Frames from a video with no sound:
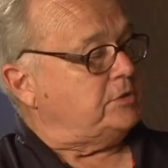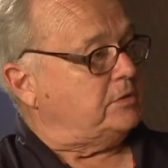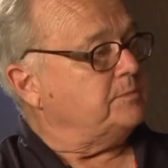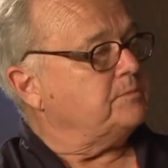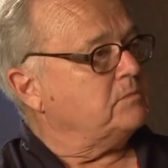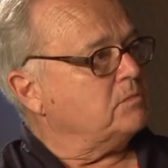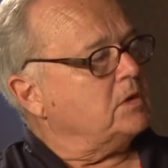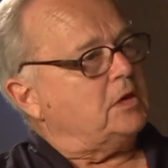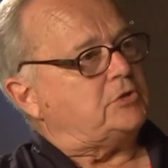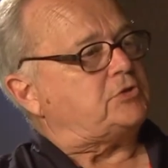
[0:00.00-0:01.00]
year.
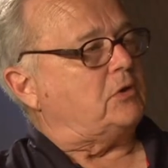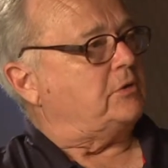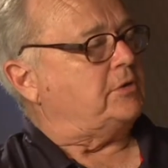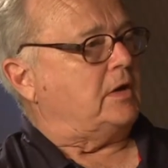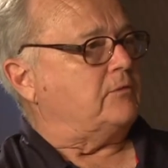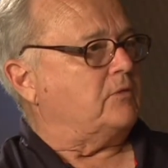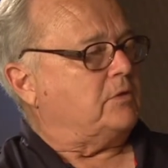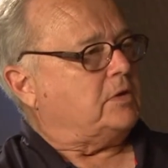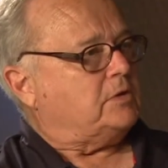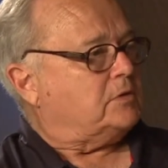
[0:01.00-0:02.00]
It started out
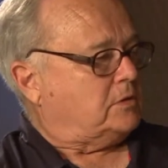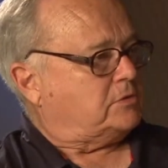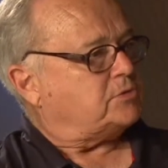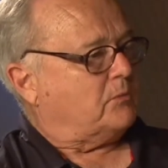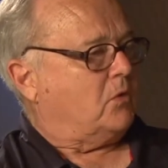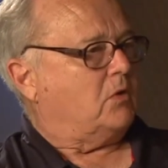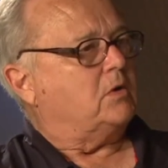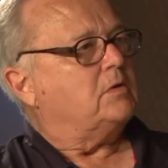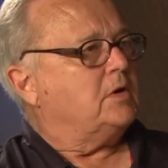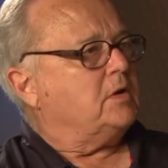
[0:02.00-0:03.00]
very
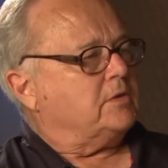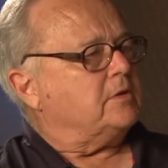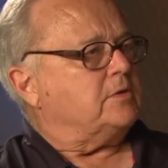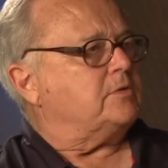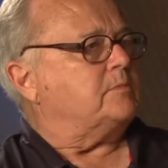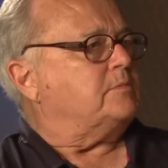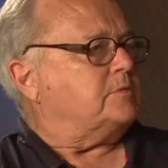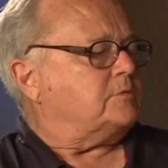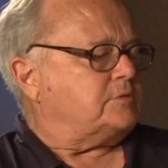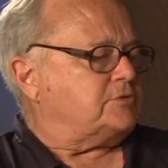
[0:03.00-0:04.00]
small. The
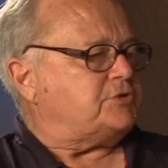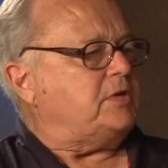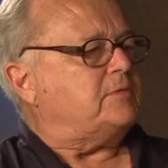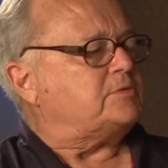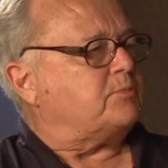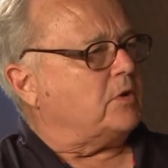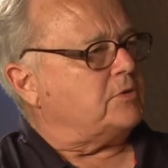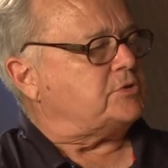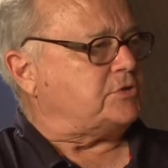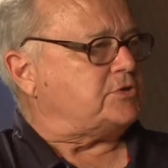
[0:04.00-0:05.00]
Stephen's
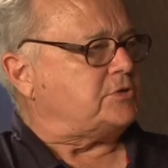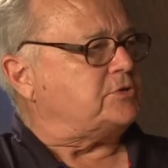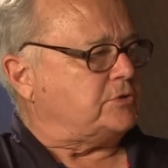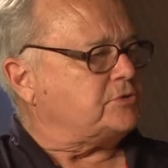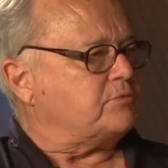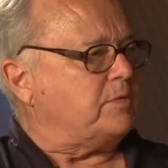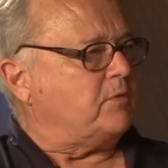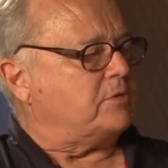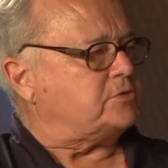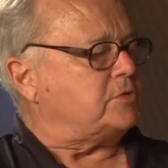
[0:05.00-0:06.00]
brothers and sisters, 3
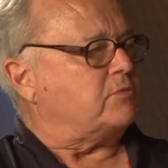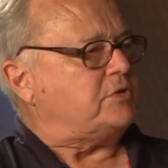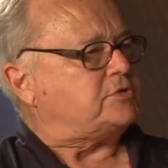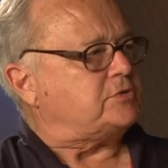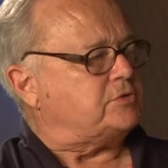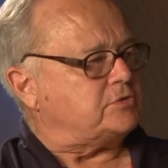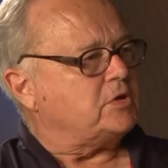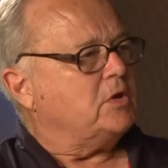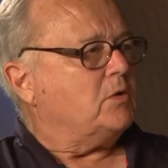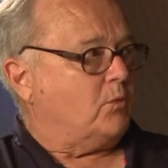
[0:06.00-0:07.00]
brothers and 3
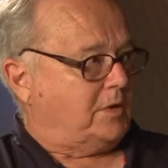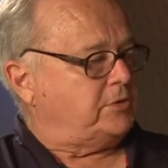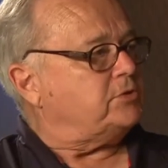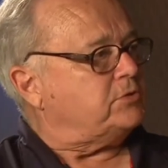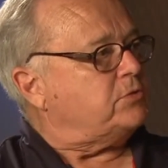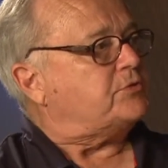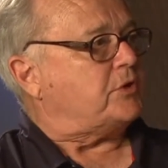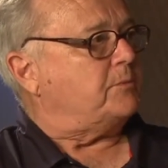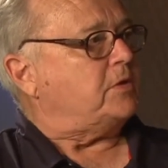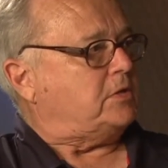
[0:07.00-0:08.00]
sisters, wanted to do
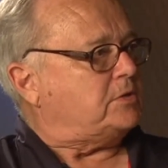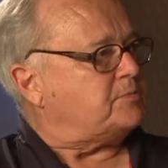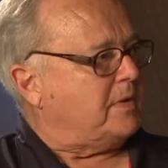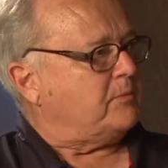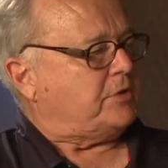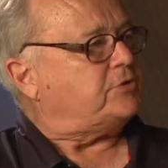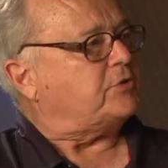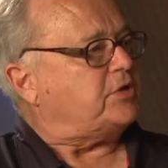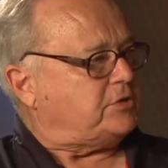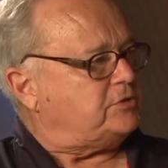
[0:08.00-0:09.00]
something in his memory,
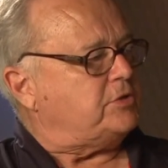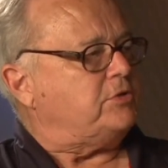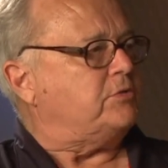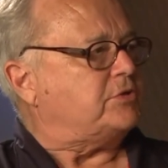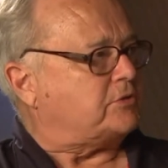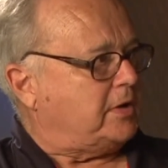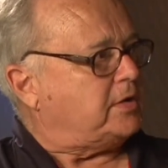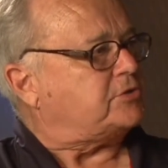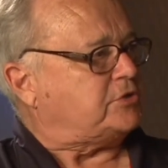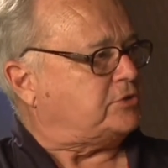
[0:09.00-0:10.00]
to continue his
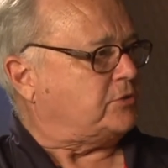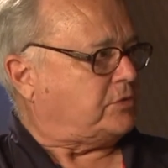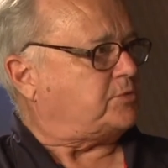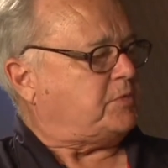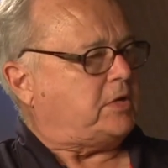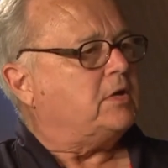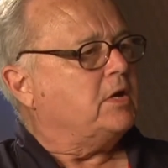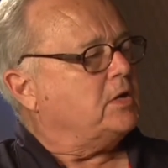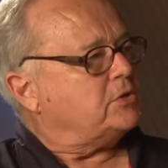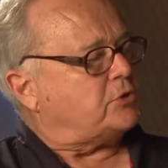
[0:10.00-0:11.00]
legacy, so to speak,
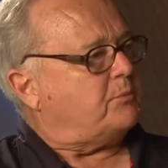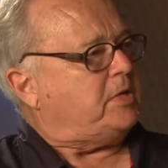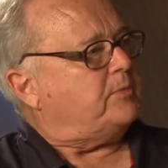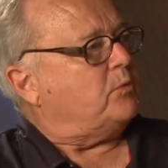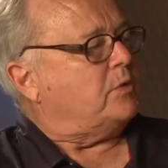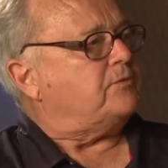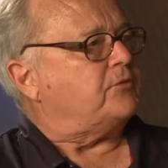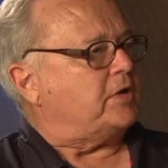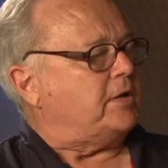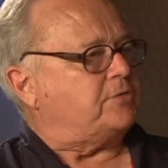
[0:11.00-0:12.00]
so people wouldn't
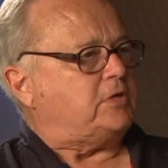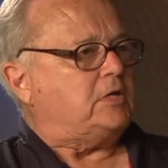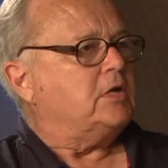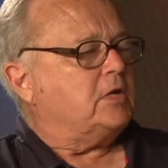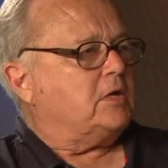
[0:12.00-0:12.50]
forget the